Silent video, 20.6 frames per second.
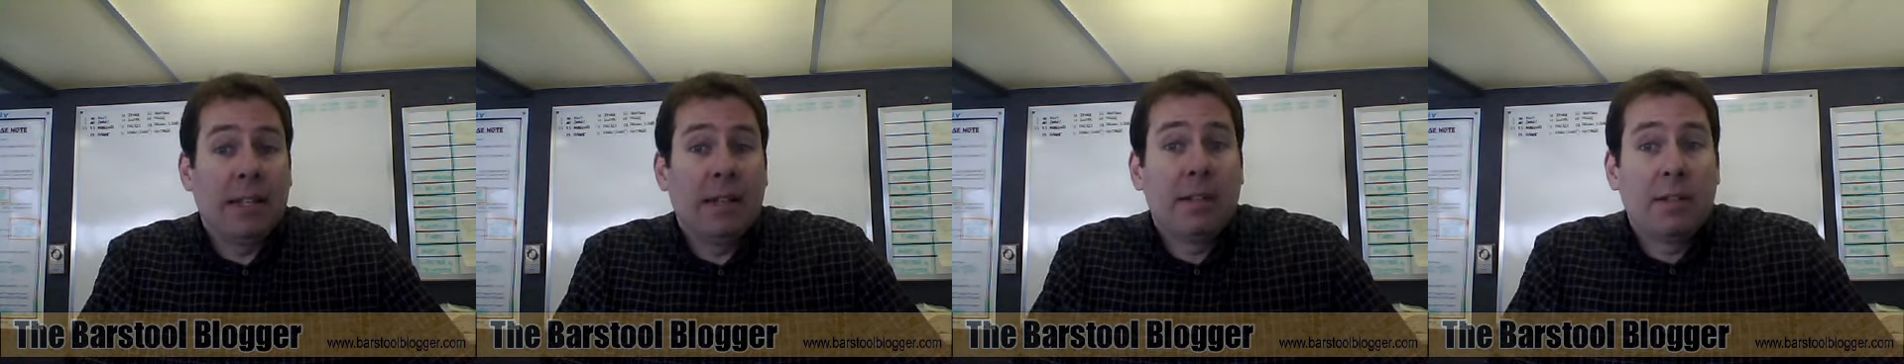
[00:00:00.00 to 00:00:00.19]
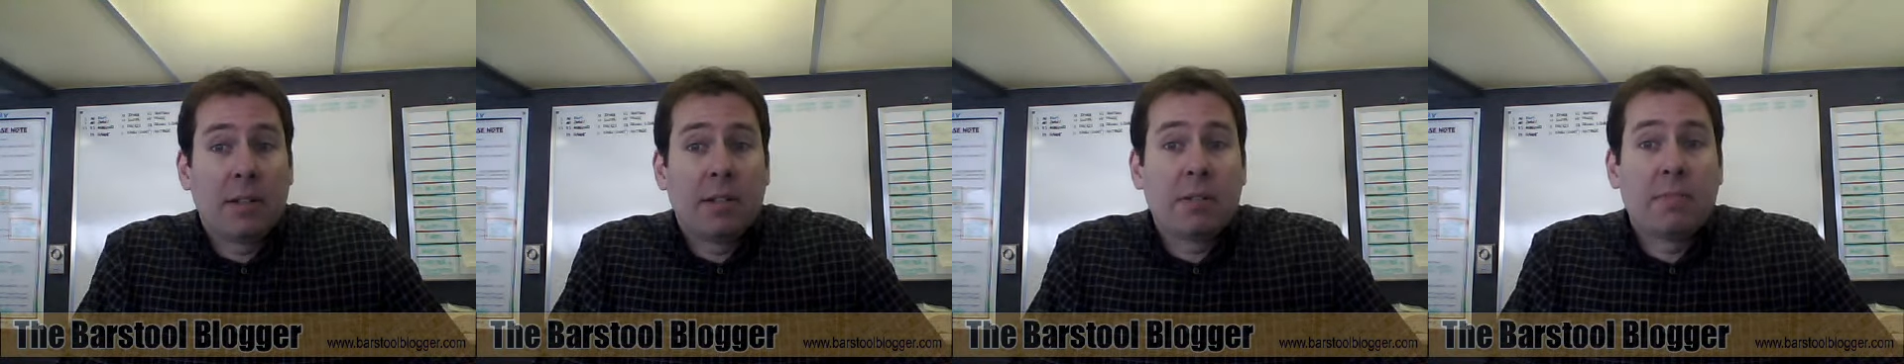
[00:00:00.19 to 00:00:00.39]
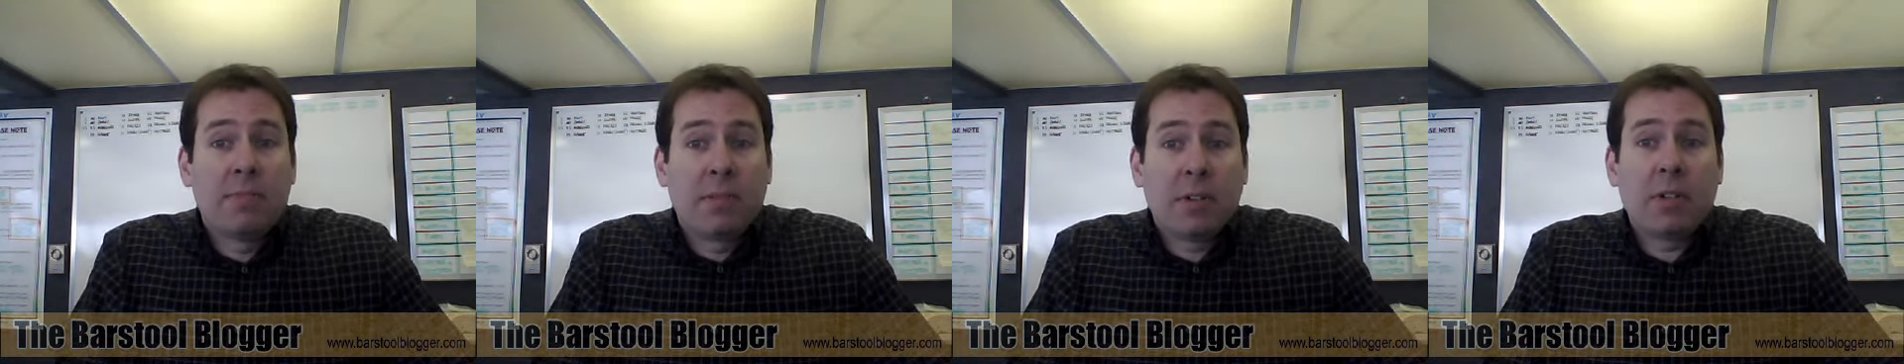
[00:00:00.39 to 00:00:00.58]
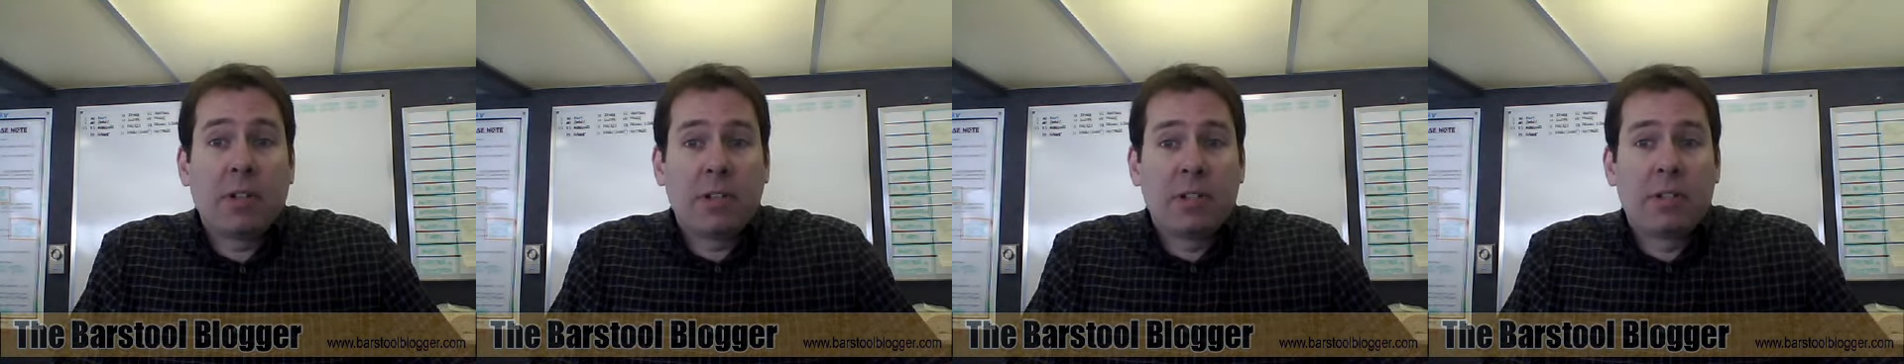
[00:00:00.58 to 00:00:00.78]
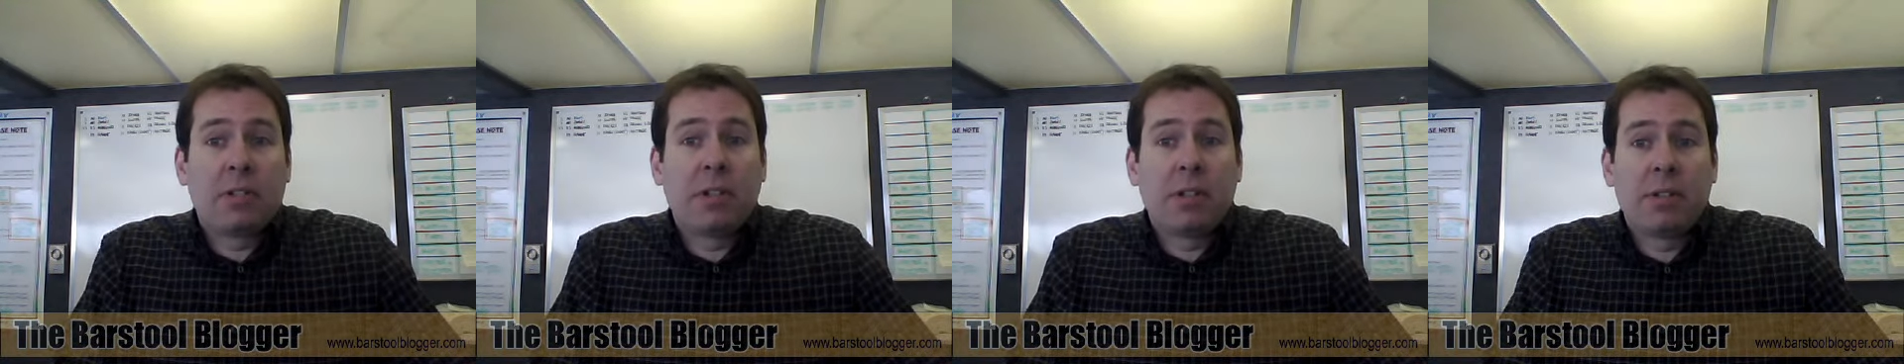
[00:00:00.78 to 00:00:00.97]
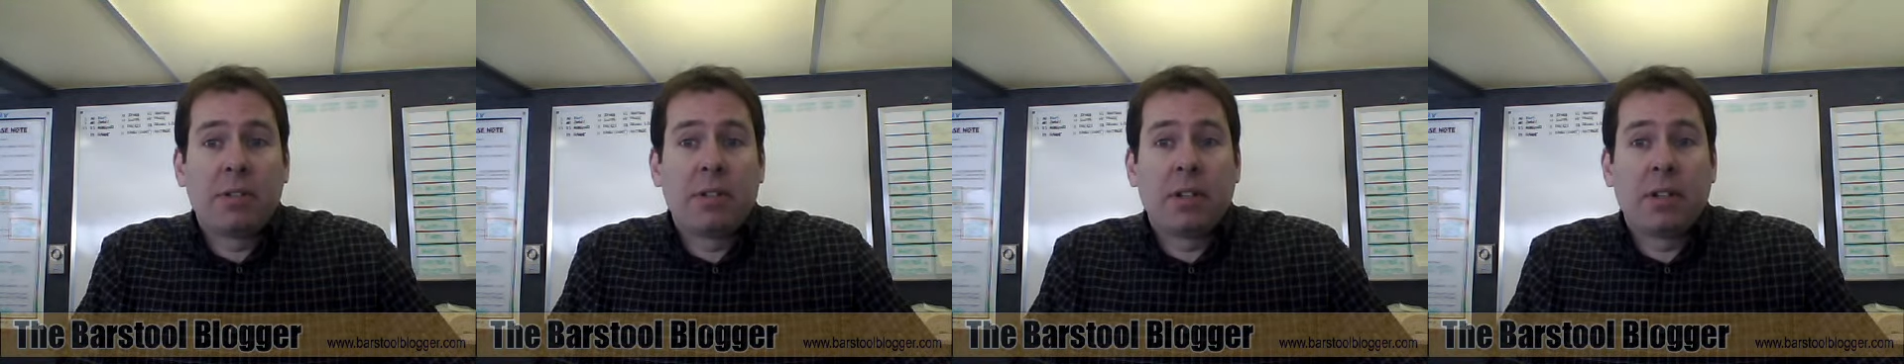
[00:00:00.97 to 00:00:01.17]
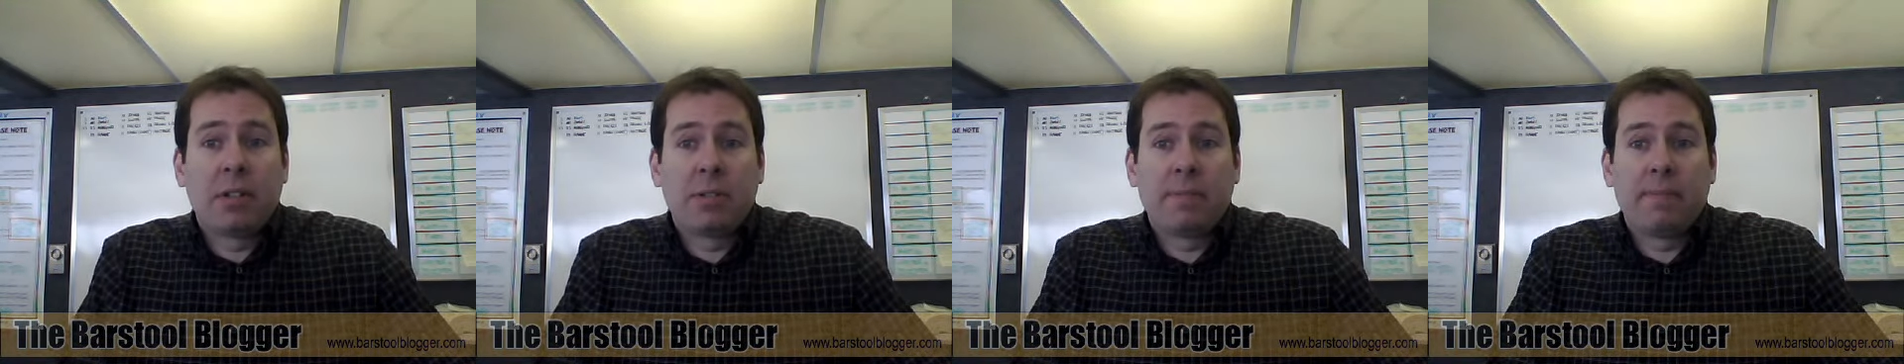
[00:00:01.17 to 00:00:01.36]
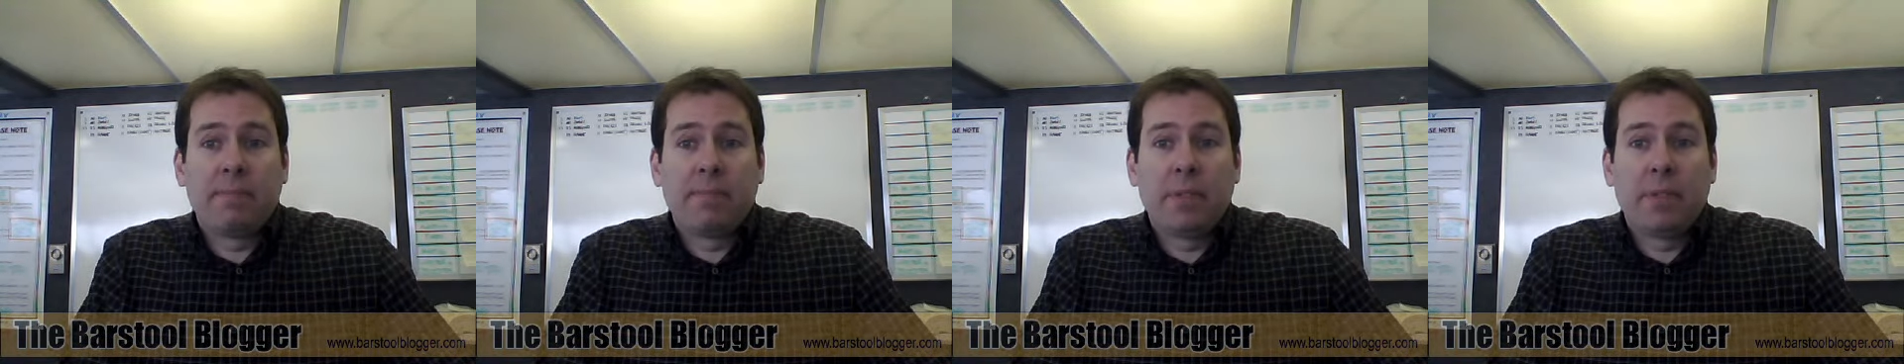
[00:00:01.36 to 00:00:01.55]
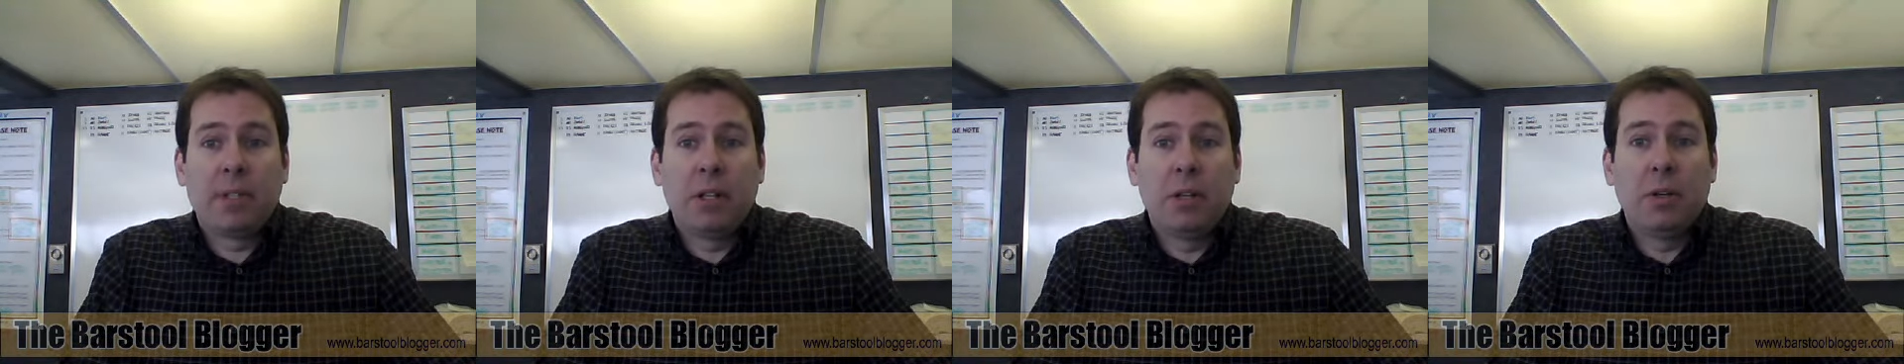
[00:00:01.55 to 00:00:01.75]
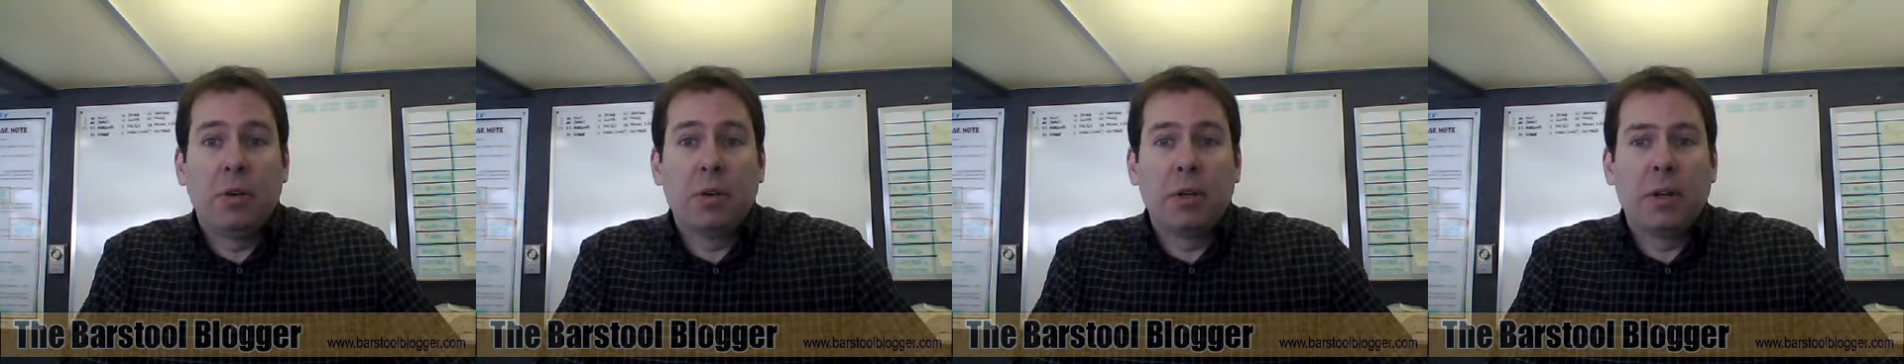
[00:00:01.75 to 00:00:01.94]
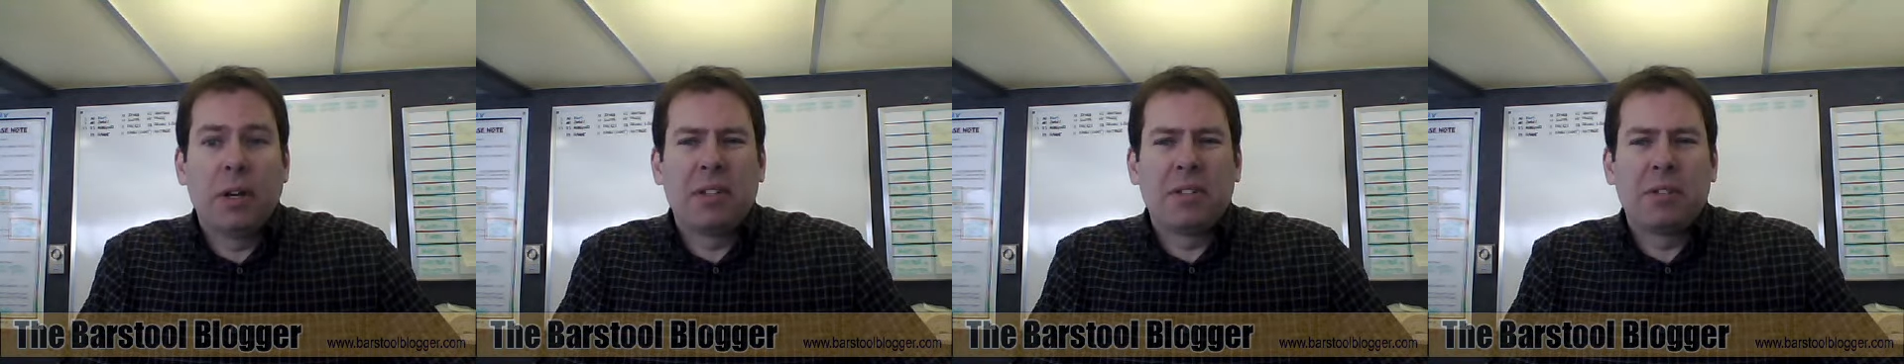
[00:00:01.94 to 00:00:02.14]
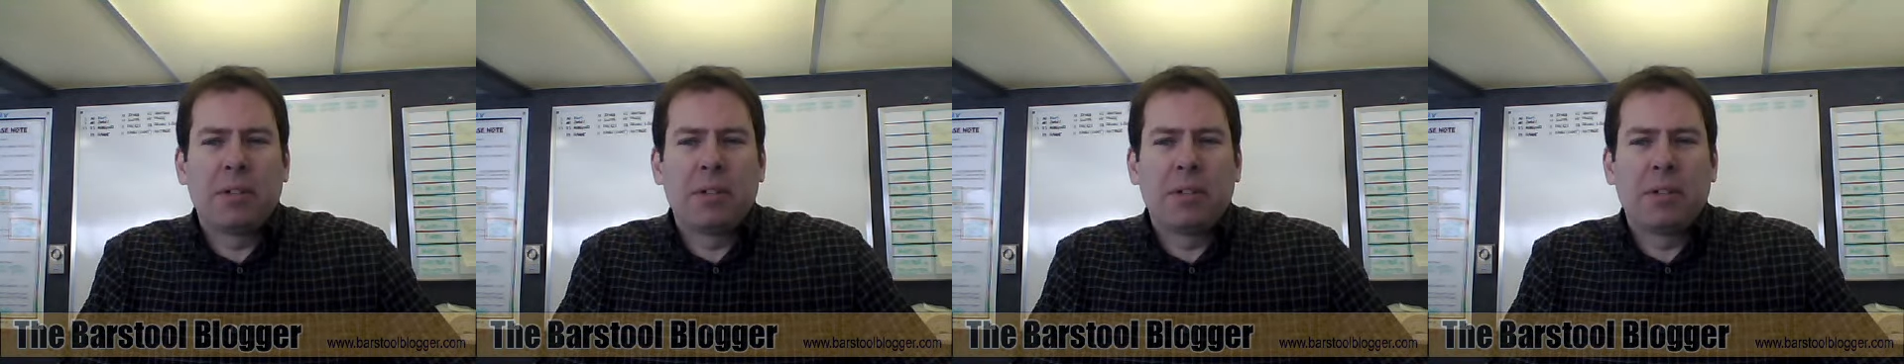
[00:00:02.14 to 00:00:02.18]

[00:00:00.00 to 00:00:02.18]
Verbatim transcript: I think it's some very serious things going on.